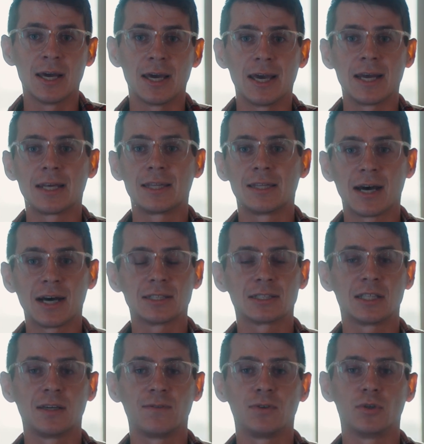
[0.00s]
and it does
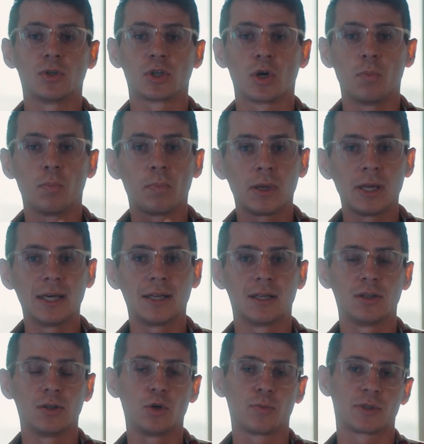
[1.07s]
give you
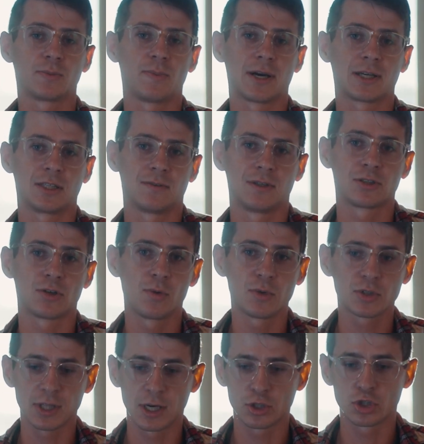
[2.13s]
completely new perspective. It's
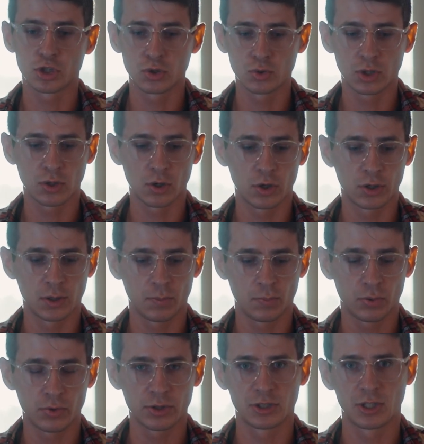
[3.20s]
almost like shooting on a
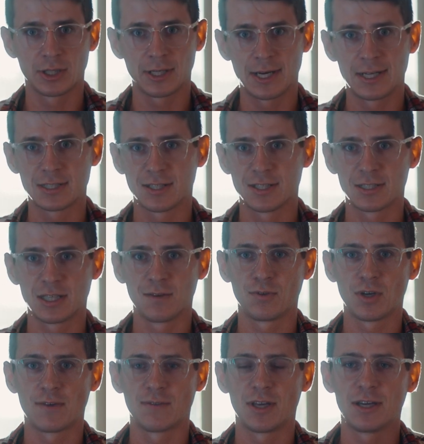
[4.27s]
portrait lens. Let's say if
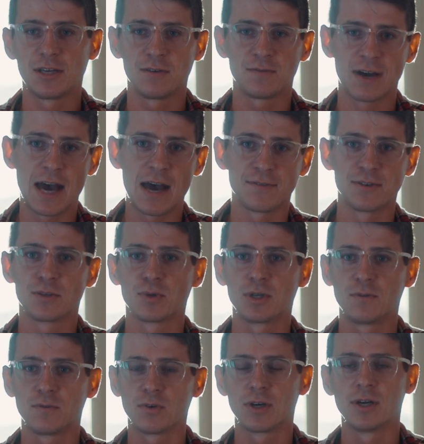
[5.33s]
you have an 85 and
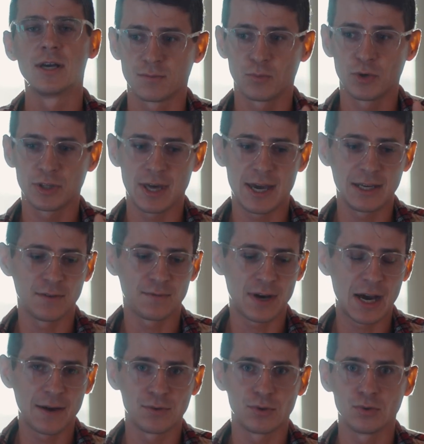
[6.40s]
24. With the
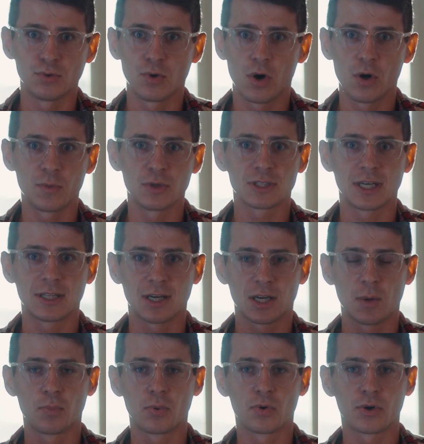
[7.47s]
85, you almost get like
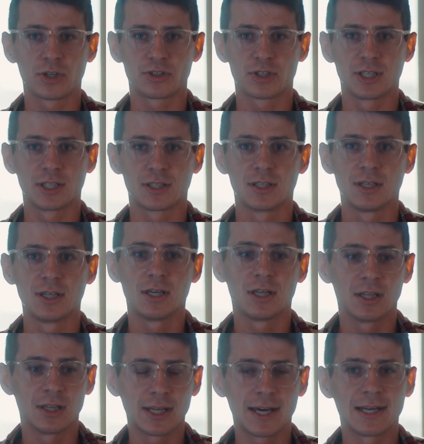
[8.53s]
a portrait
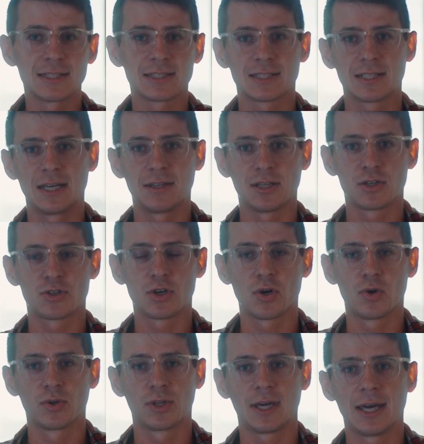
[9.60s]
lens in the
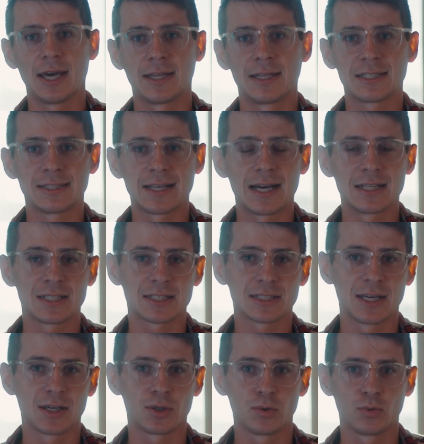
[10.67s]
drone, and it's not just
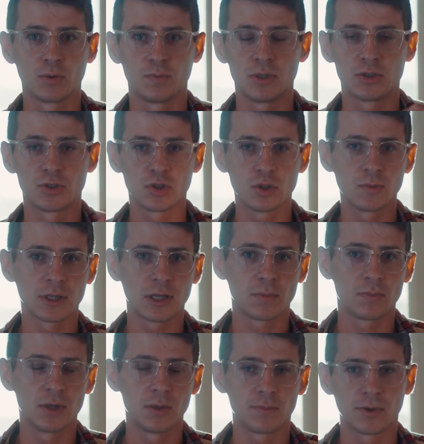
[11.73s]
like you would be zooming at
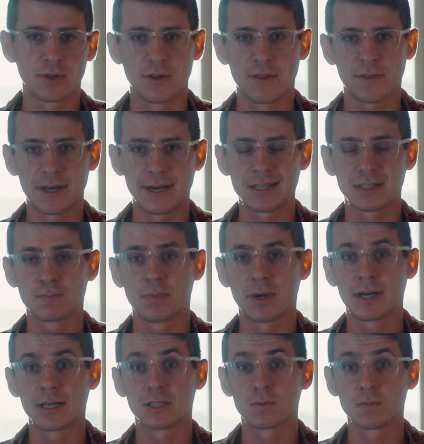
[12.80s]
people and things, but
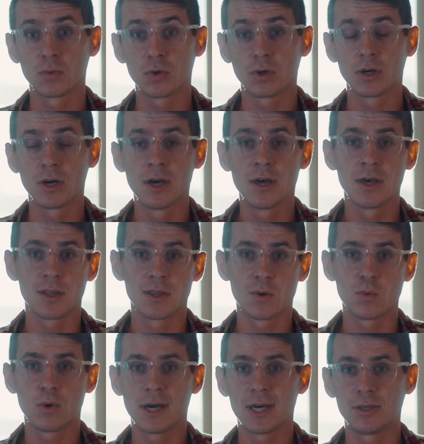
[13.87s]
it's more the
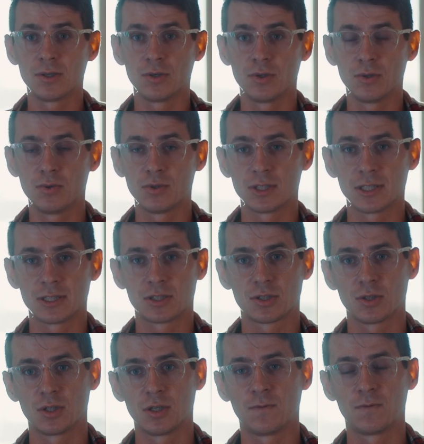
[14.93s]
way you use it.
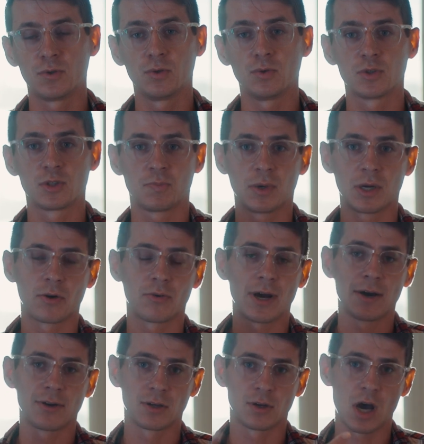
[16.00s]
So if you spin
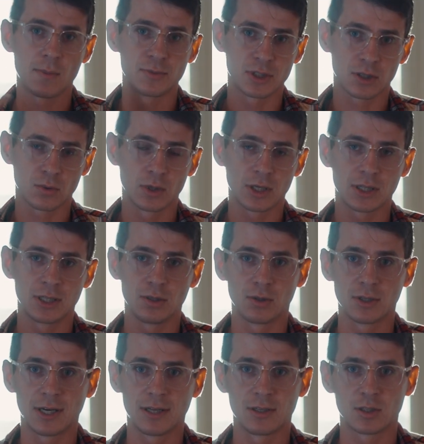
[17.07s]
around an object quickly, you'll
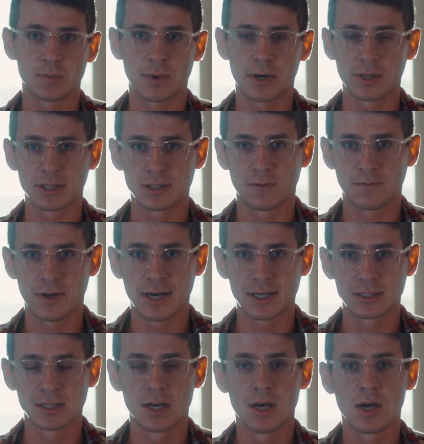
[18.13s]
get this parallax effects,